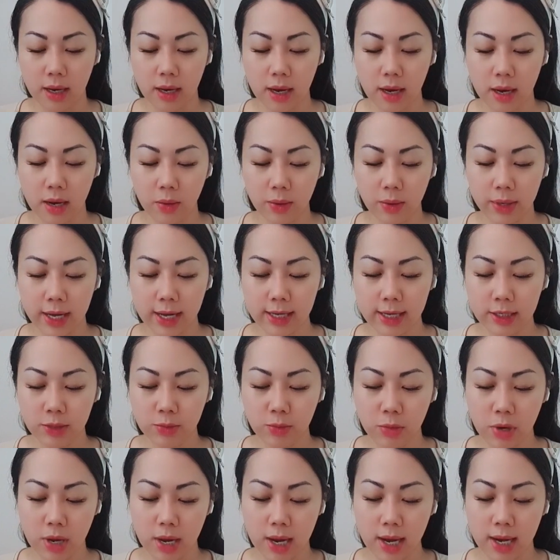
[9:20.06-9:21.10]
I'll get
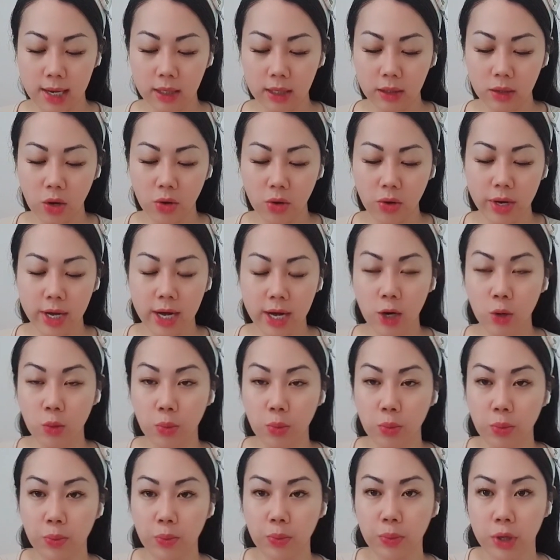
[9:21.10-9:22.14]
my L'Oreal
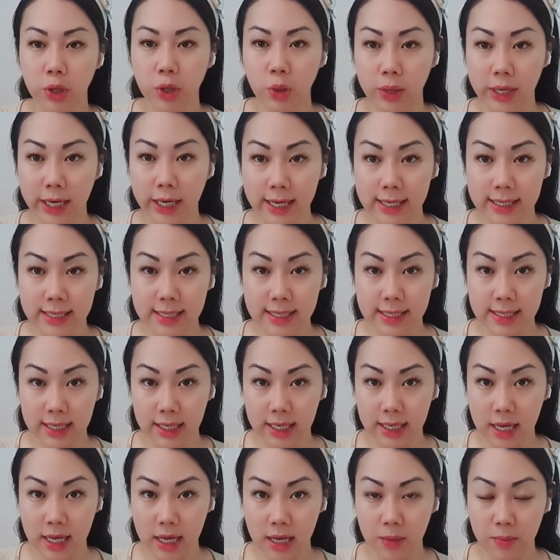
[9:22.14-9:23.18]
Pure
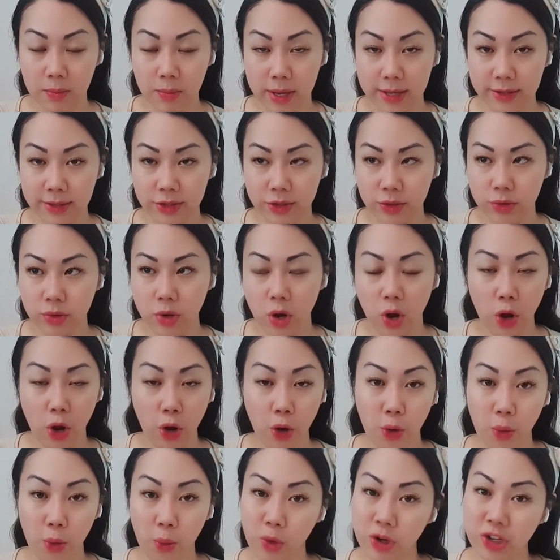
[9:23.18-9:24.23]
Concealer Pencil,
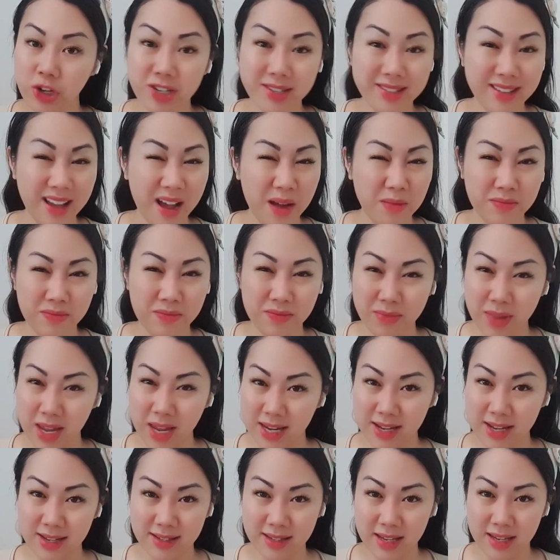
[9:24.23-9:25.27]
which is
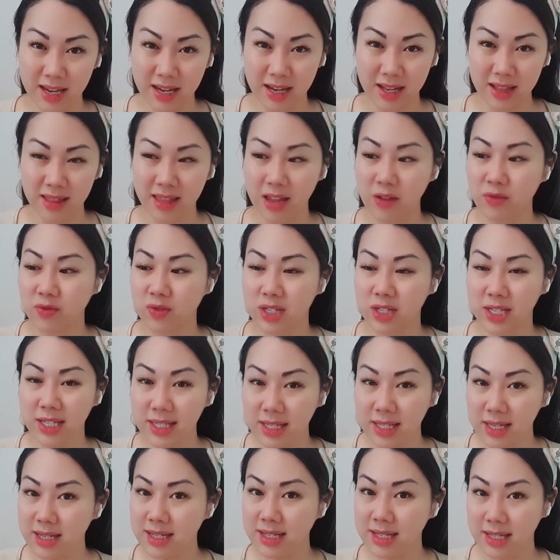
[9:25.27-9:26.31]
amazing. They've
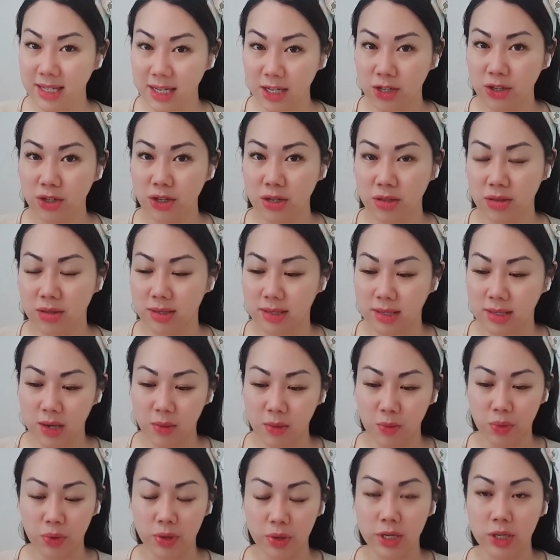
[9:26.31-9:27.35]
discontinued this, I'm
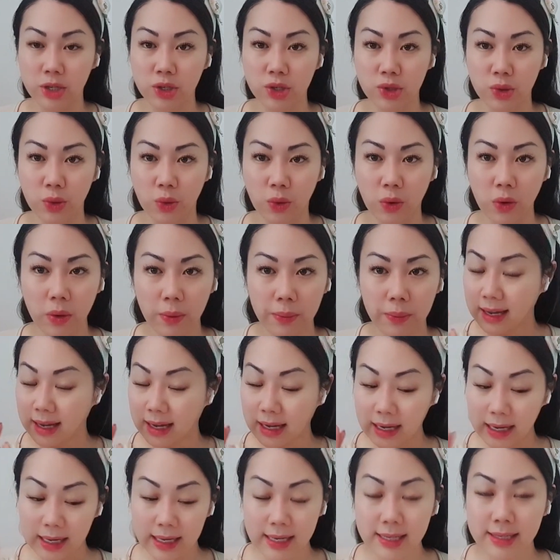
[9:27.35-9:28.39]
pretty sure.
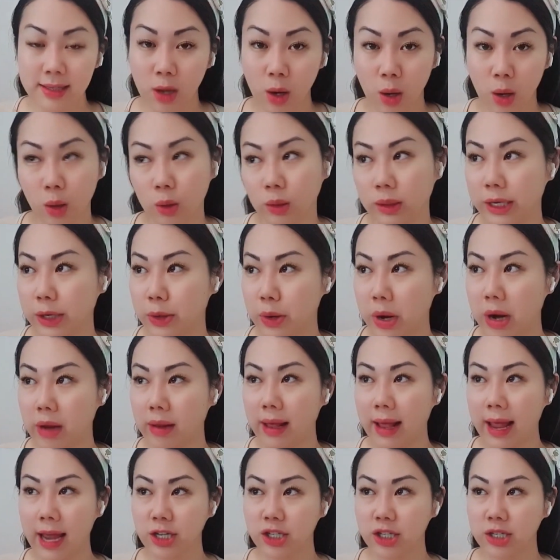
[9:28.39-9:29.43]
It is the holy grail.
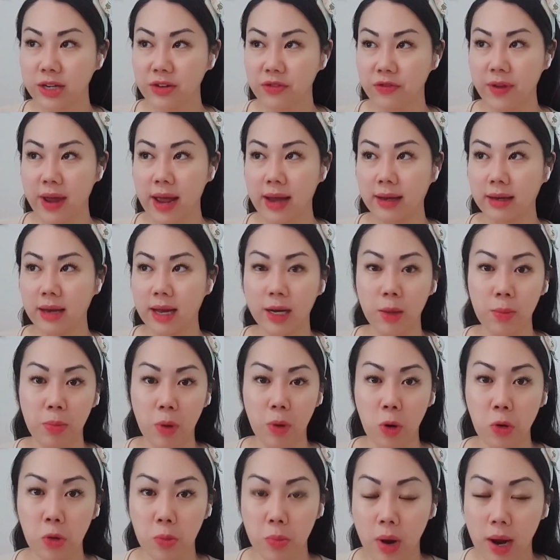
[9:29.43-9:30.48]
I actually found like a
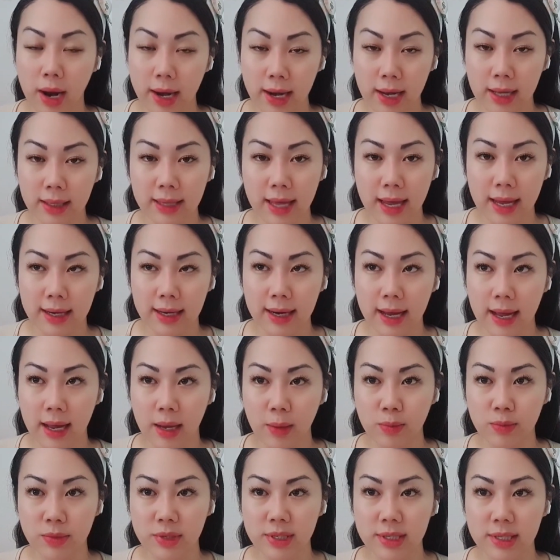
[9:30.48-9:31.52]
bulk buyer that
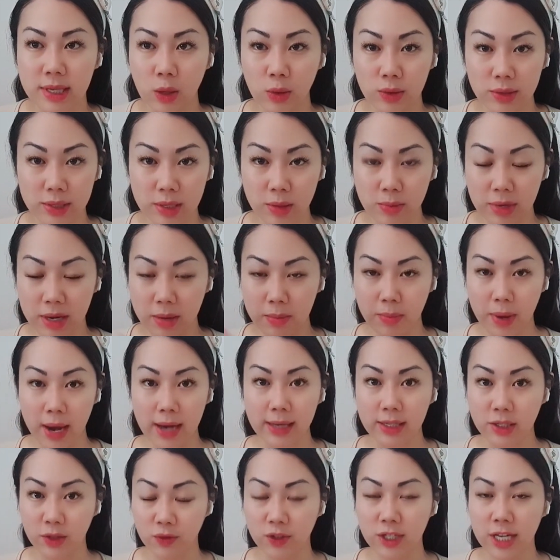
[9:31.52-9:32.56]
sells them in
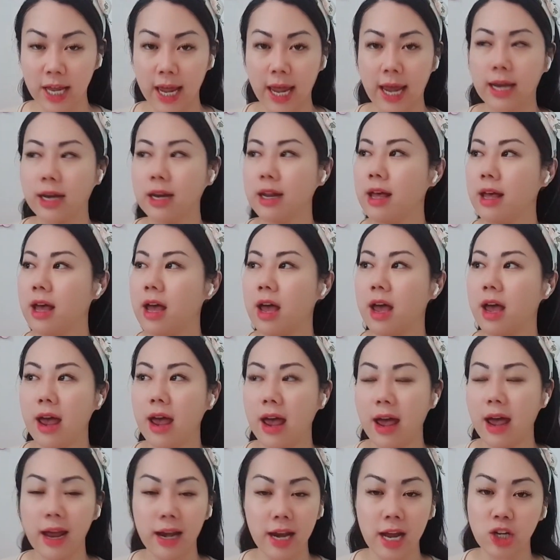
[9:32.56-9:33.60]
packs of 10,
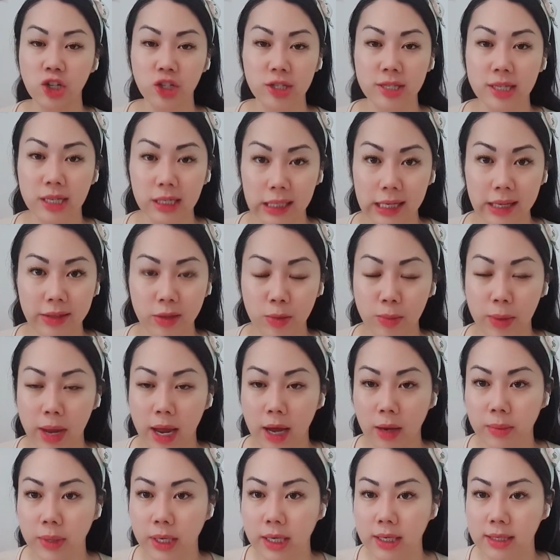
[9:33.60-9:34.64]
and I just cleared them
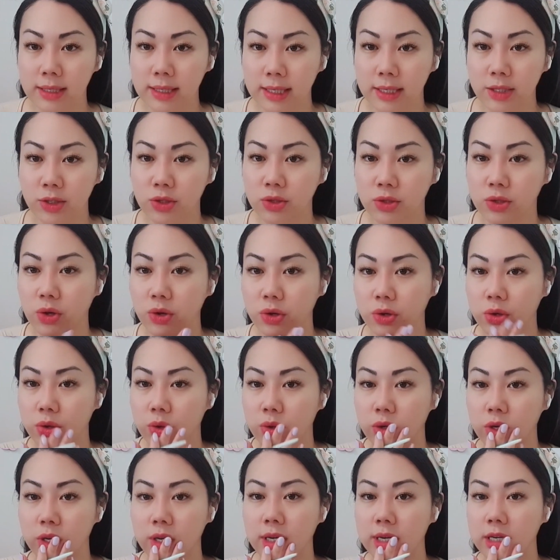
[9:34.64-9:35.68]
out because it is so
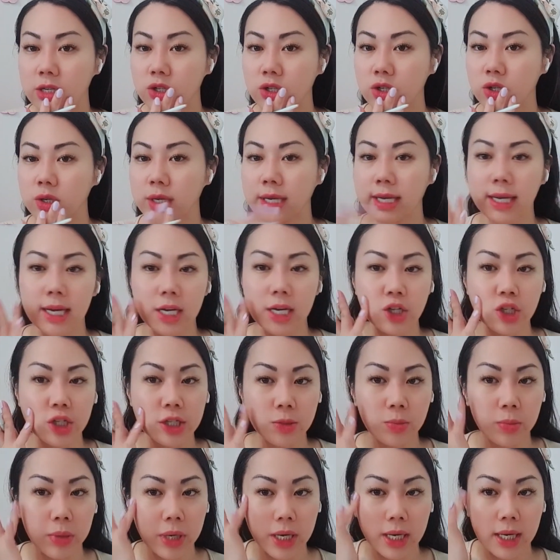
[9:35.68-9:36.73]
good. You literally can
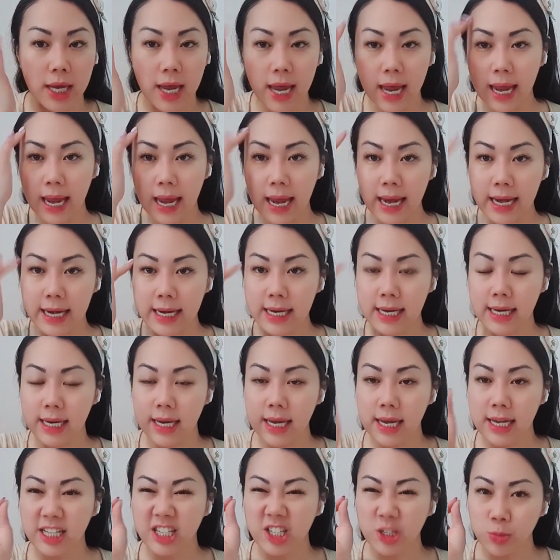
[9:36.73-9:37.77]
just pick any
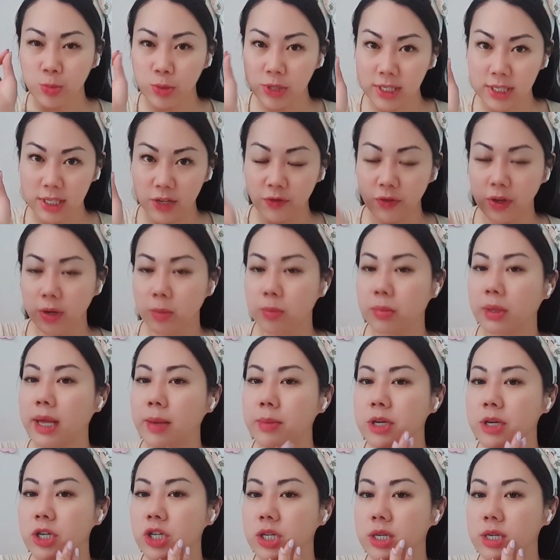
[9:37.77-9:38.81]
specific
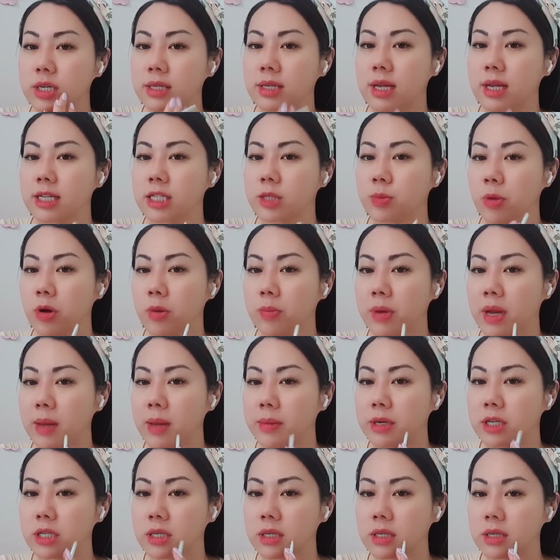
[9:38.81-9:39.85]
blemishes, like spot
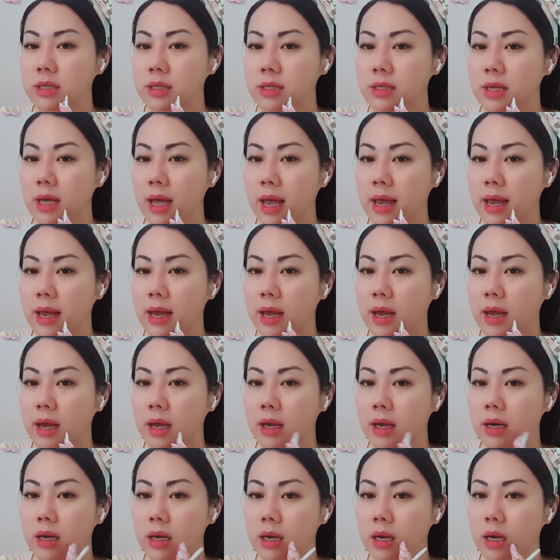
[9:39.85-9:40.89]
blemishes,
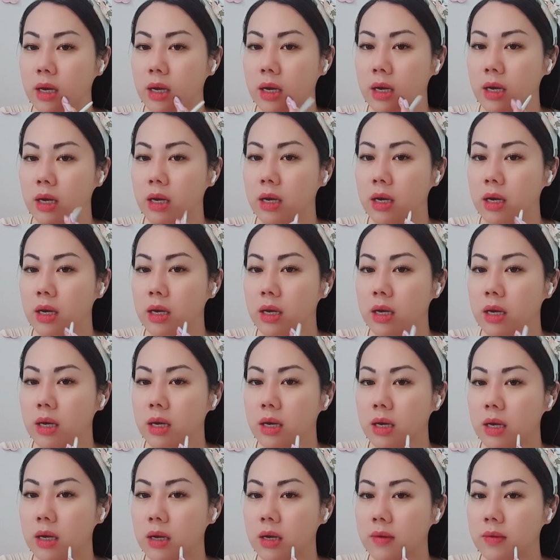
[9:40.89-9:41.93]
and
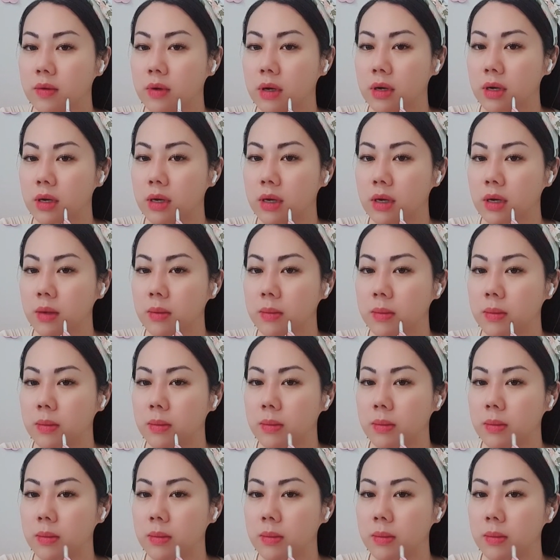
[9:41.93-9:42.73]
cover it up